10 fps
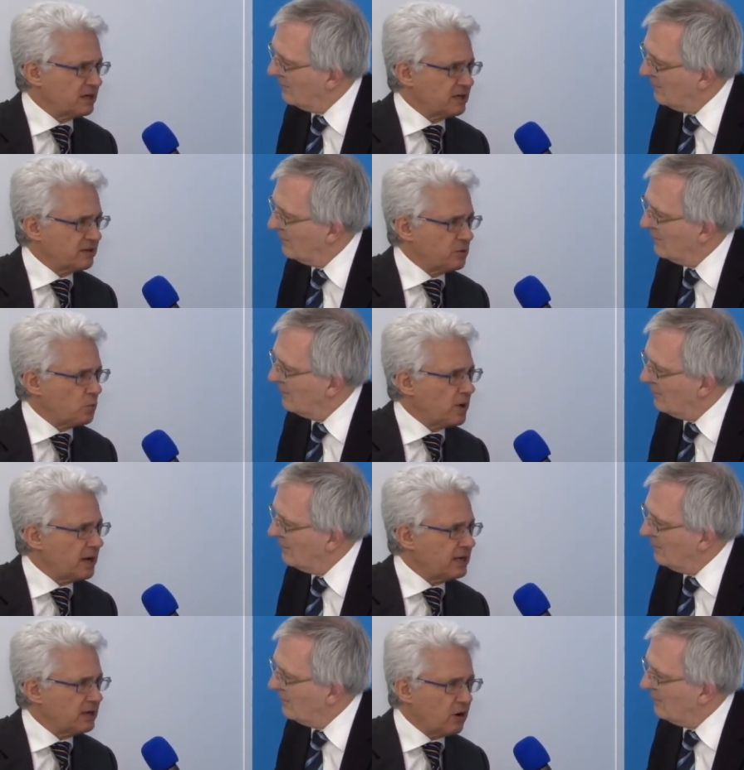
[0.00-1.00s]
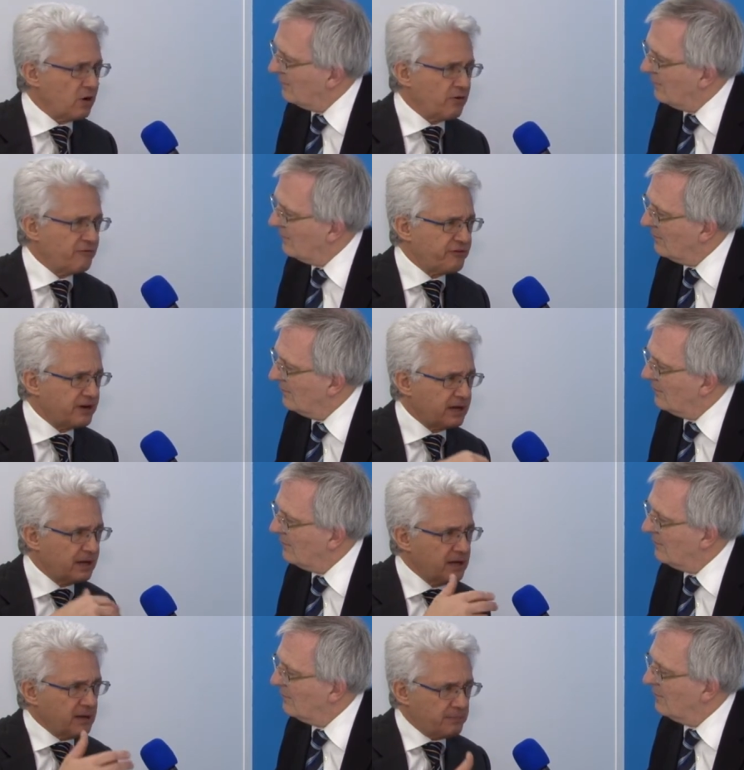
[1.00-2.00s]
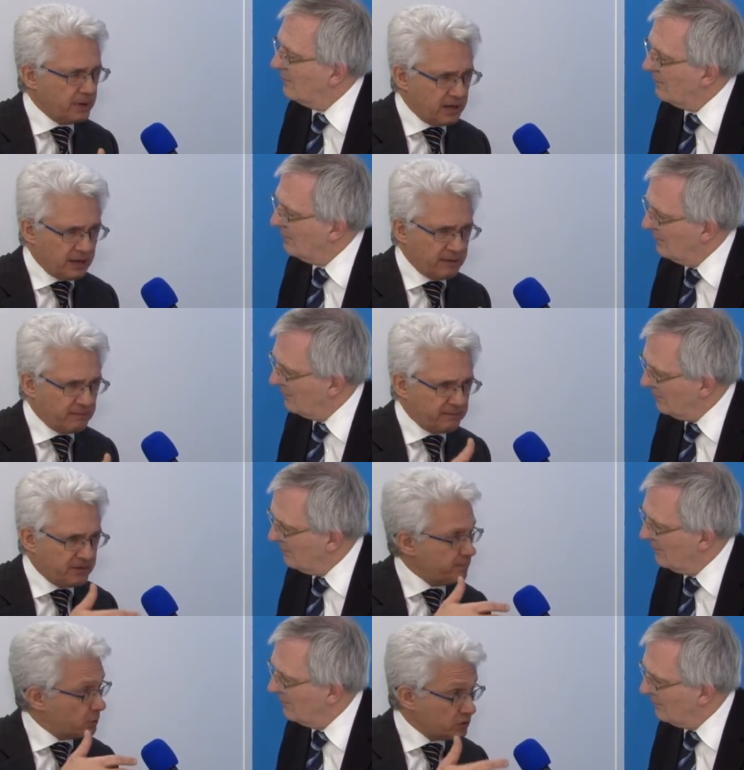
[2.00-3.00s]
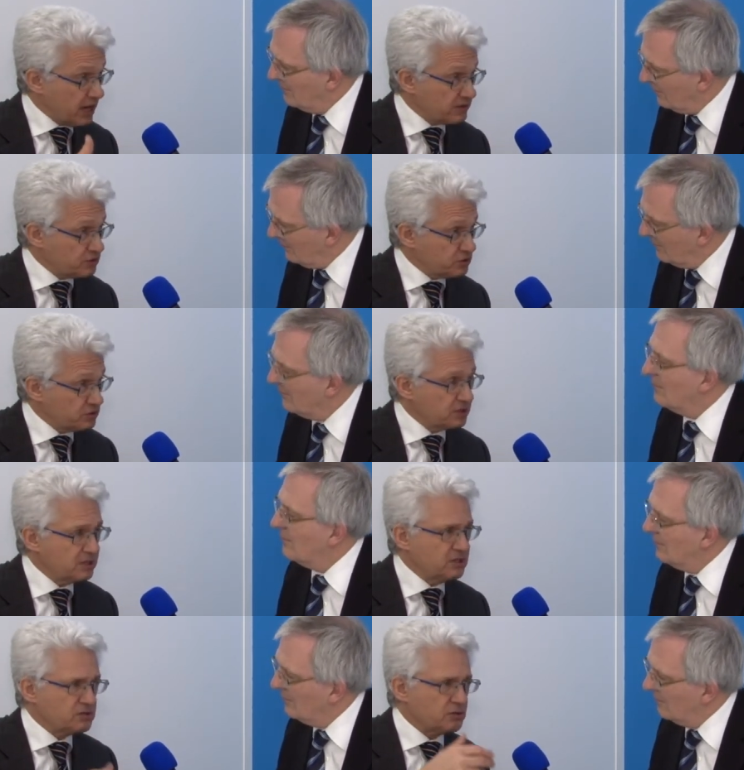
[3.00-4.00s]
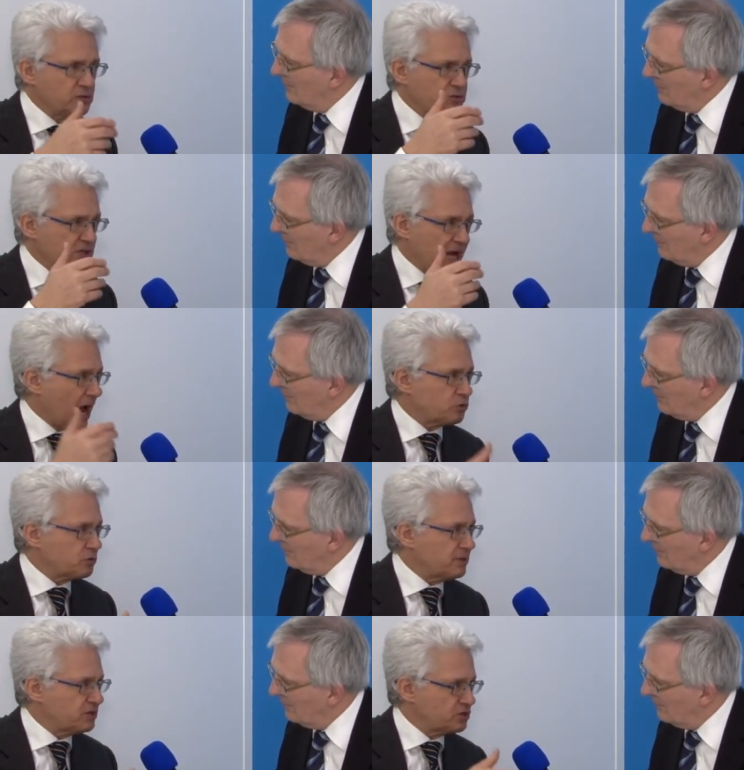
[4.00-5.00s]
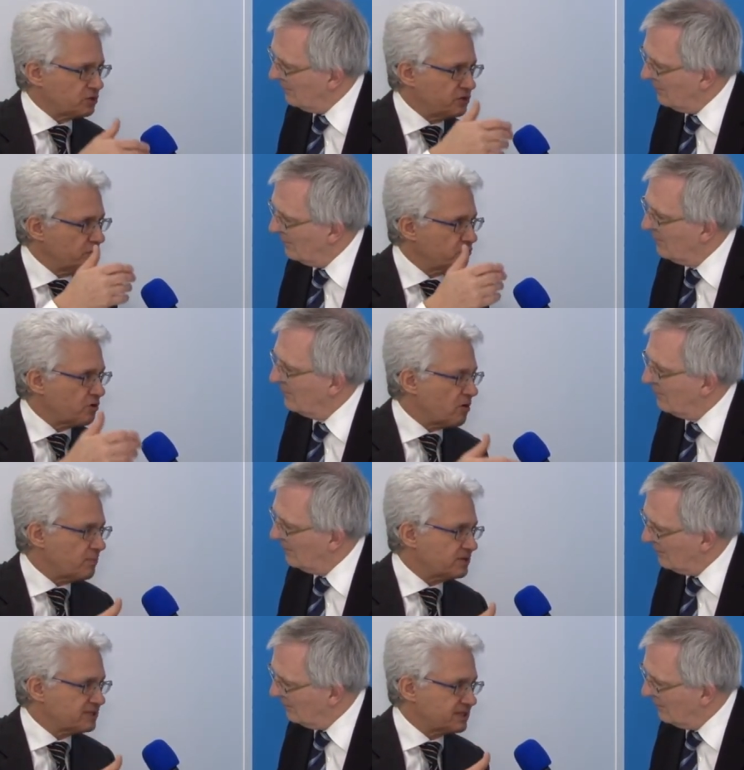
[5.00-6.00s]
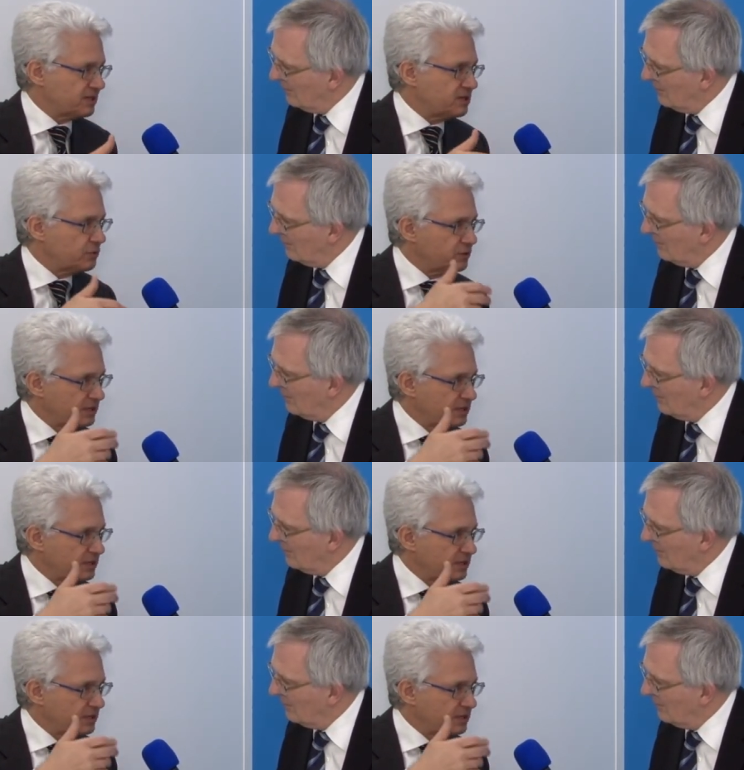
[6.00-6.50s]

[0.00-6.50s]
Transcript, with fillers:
Speaker 1: uh, the way of uh, uh, the production, introducing automation, new robots, new